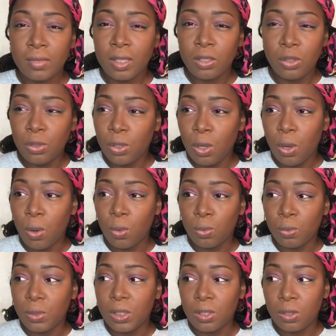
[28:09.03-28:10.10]
you know,
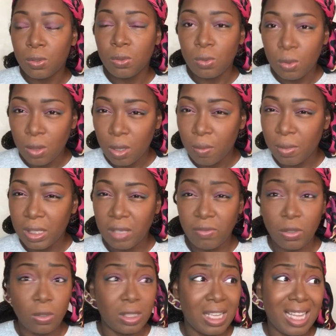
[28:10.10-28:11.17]
we do believe in
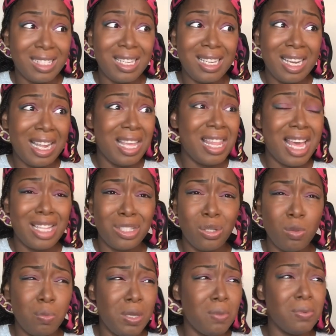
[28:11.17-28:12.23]
you. Because I did hear that too.
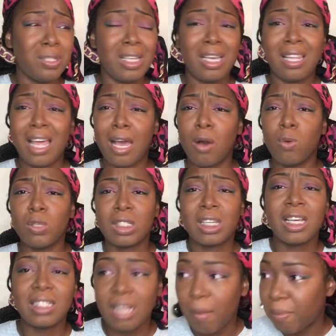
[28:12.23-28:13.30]
People saying, like, oh, it's
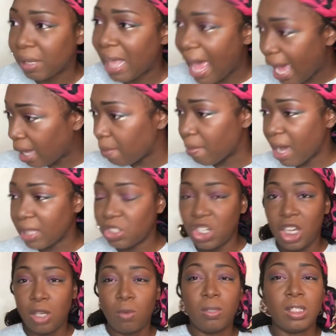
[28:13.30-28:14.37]
because I'm Black, my
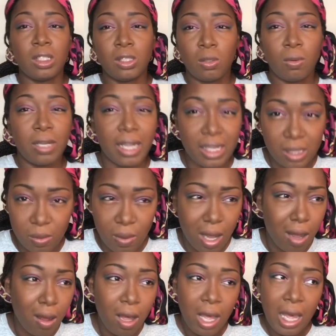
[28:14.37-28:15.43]
channel isn't doing as
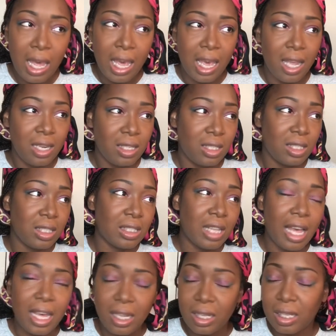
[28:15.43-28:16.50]
well. And it's just
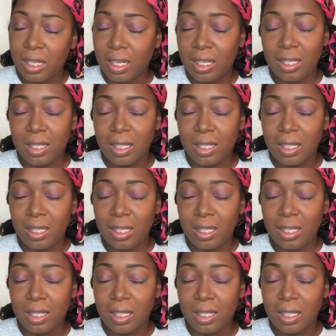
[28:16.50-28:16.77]
like,